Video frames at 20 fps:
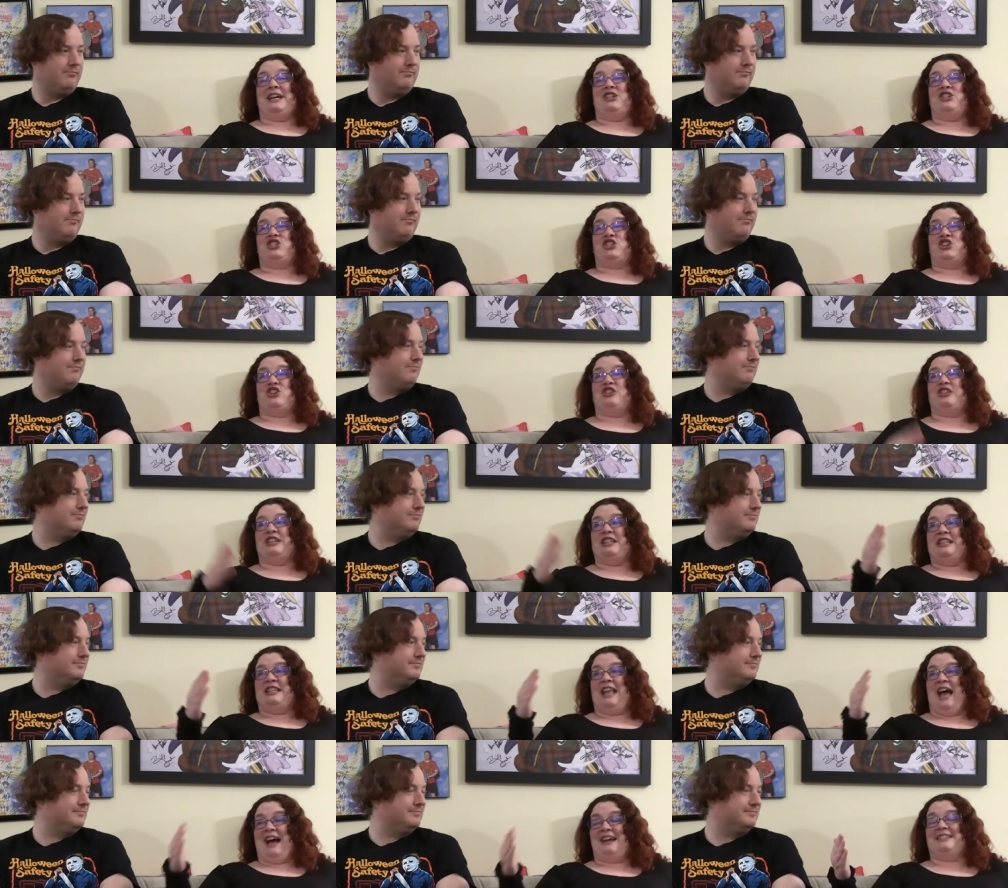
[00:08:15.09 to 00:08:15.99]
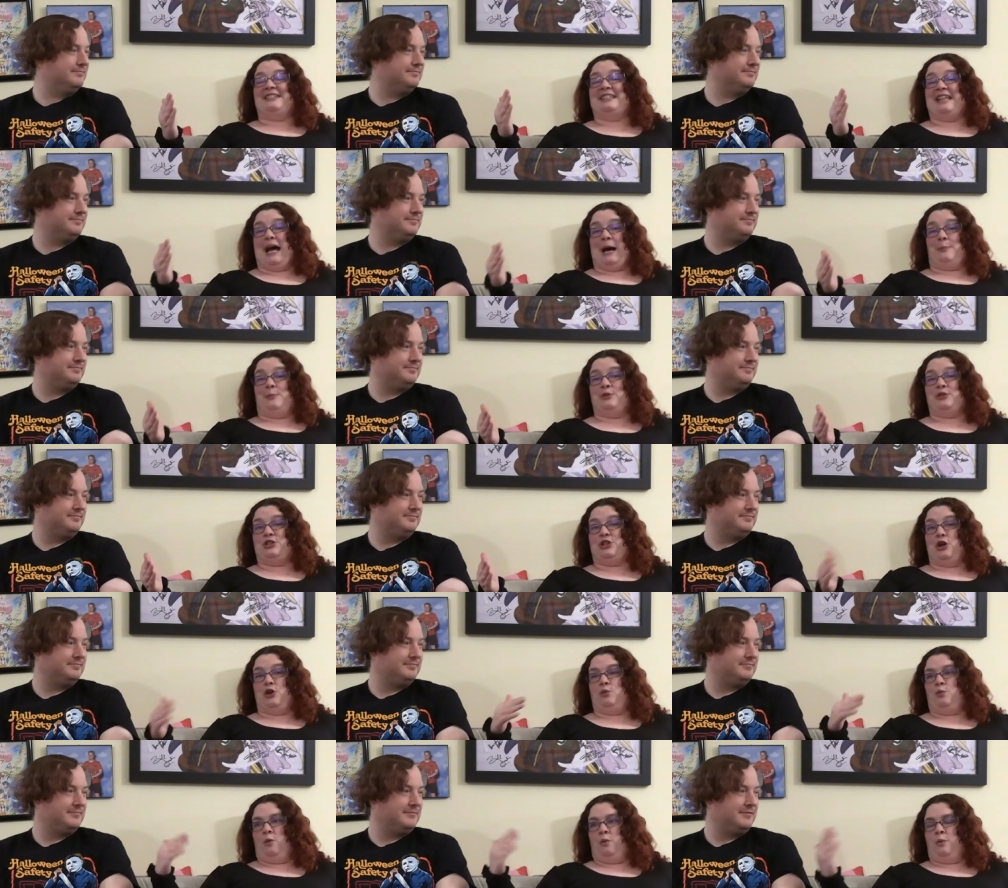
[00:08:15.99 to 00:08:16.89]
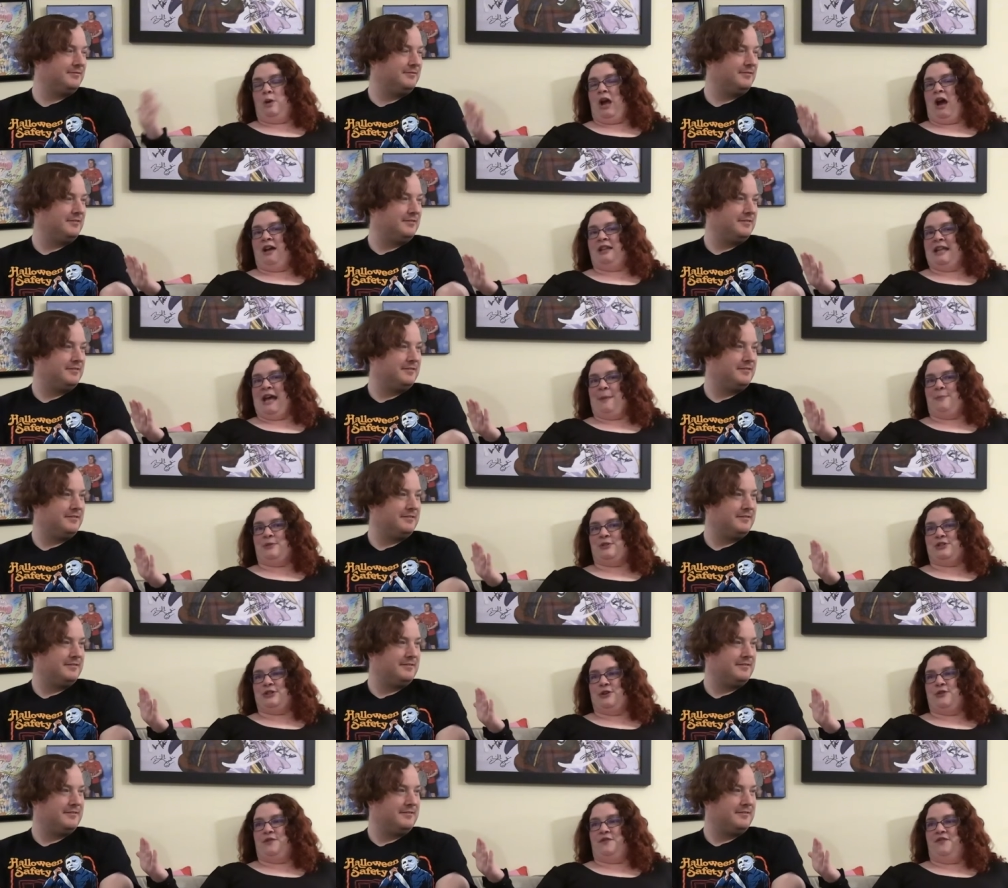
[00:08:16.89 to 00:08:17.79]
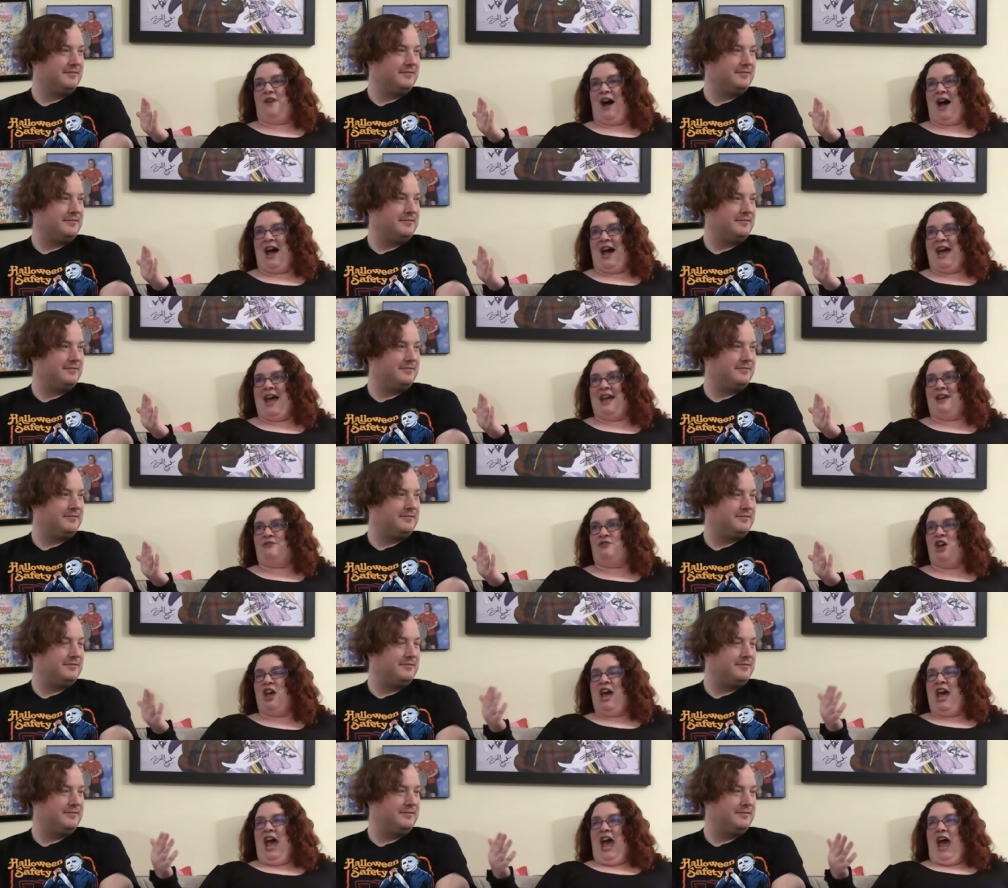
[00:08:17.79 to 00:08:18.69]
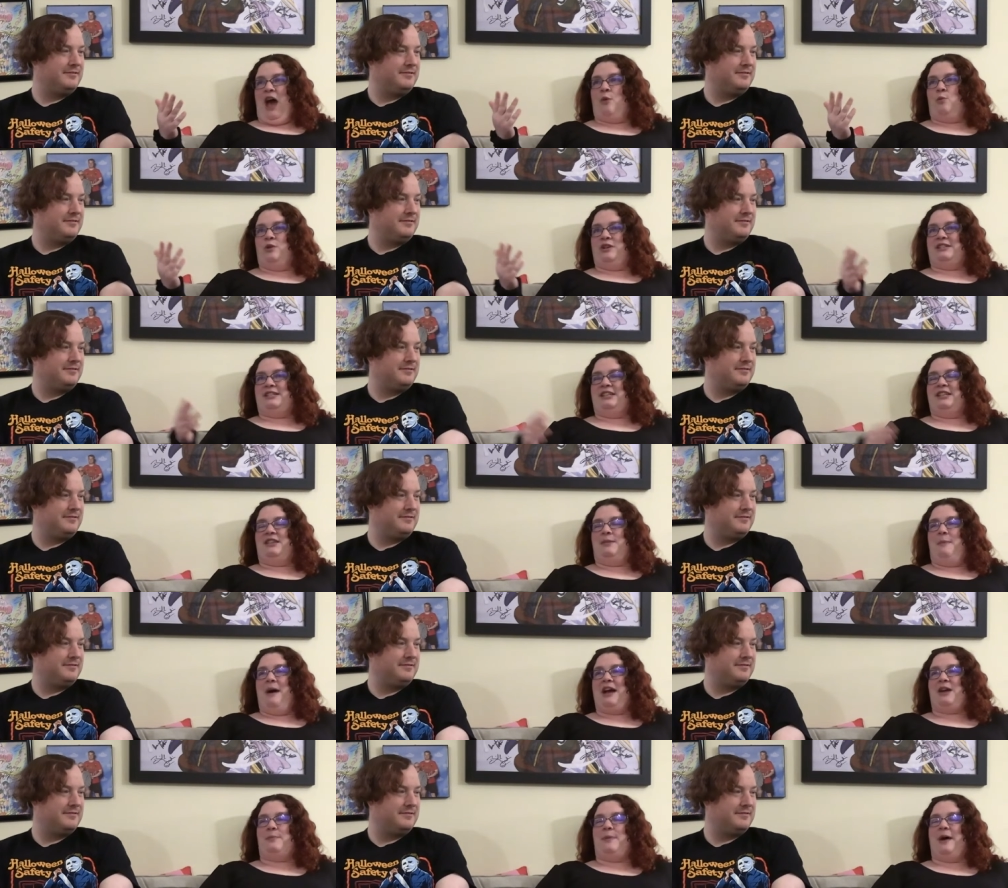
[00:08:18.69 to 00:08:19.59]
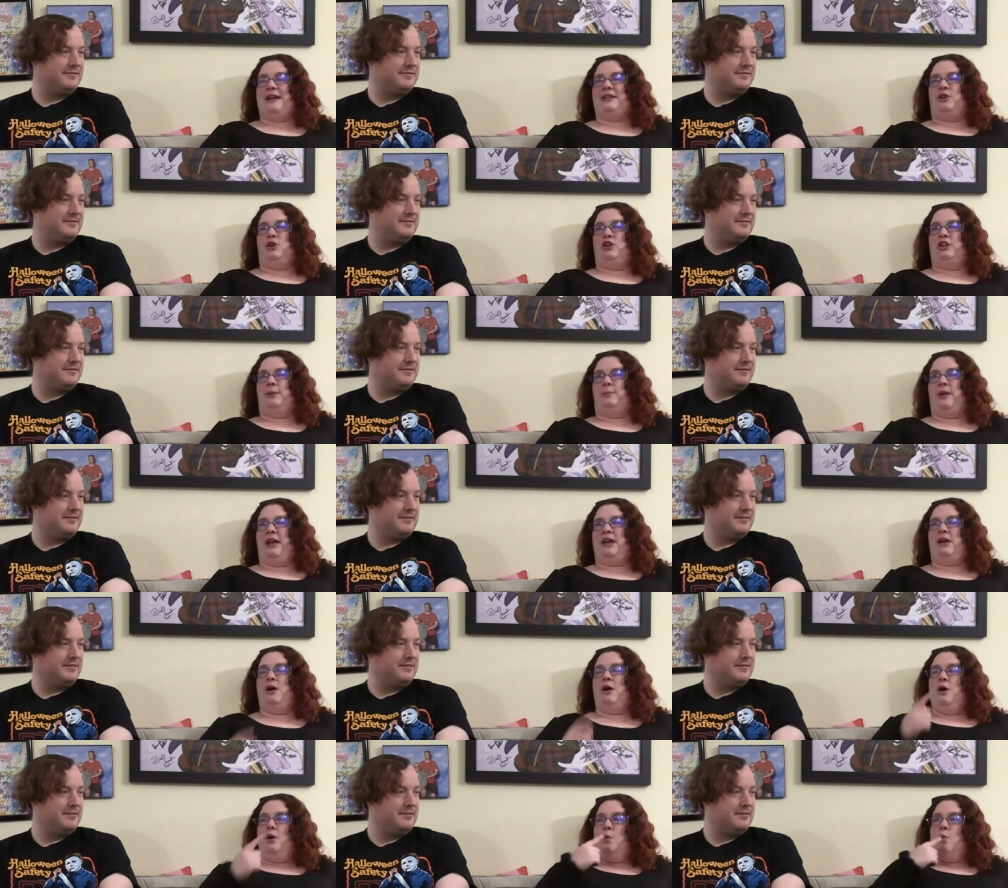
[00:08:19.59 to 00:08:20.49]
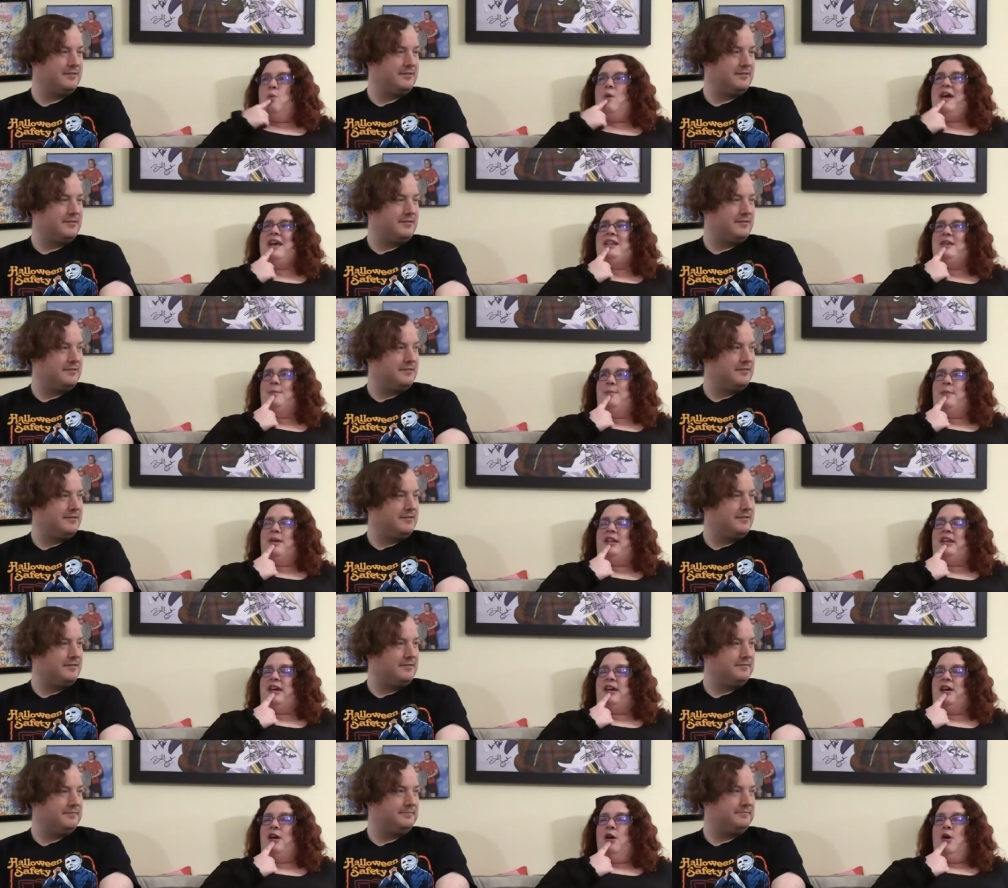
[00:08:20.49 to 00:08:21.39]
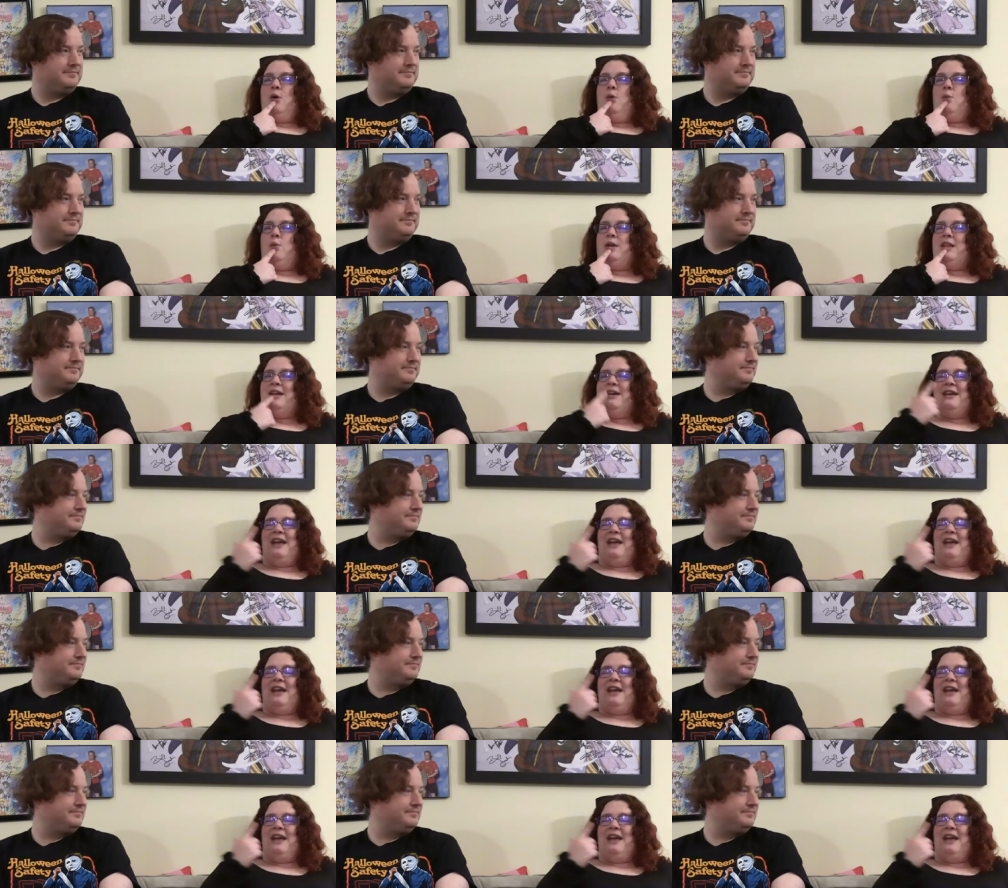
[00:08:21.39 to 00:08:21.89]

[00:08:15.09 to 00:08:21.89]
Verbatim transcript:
Speaker 1: it until the next episode when we got in episode five and we see the mech battle and I'm like, wait a minute. We